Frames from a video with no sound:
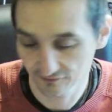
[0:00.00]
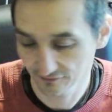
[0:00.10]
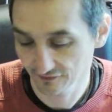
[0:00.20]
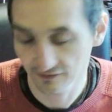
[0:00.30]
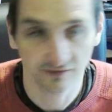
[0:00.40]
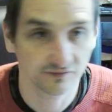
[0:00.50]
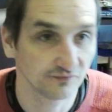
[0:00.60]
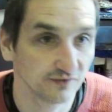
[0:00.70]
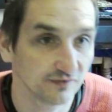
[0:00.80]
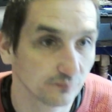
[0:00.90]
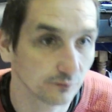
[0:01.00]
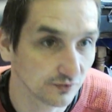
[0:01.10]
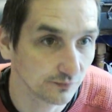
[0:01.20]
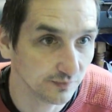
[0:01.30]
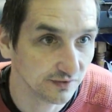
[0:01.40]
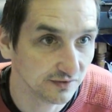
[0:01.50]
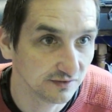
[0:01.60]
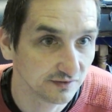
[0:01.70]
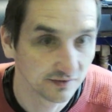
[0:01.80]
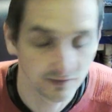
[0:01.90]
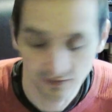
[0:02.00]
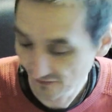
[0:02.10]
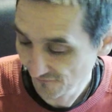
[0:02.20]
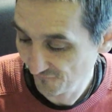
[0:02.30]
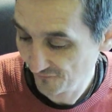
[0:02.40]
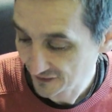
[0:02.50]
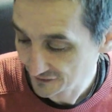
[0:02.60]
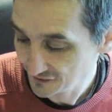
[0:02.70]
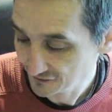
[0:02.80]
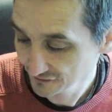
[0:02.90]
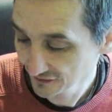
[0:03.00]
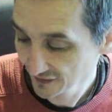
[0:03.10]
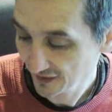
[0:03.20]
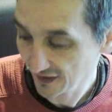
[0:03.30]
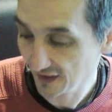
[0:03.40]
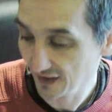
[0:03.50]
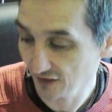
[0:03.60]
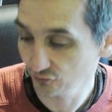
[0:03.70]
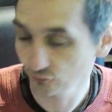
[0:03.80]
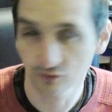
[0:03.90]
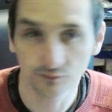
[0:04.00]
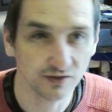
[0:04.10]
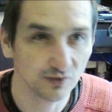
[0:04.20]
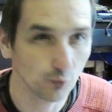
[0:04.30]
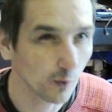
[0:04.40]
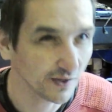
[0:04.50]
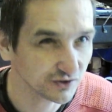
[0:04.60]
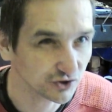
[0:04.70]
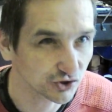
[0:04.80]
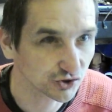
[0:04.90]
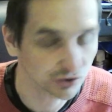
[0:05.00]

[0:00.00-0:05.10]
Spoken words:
Yes, this will be thicker and will be whitish.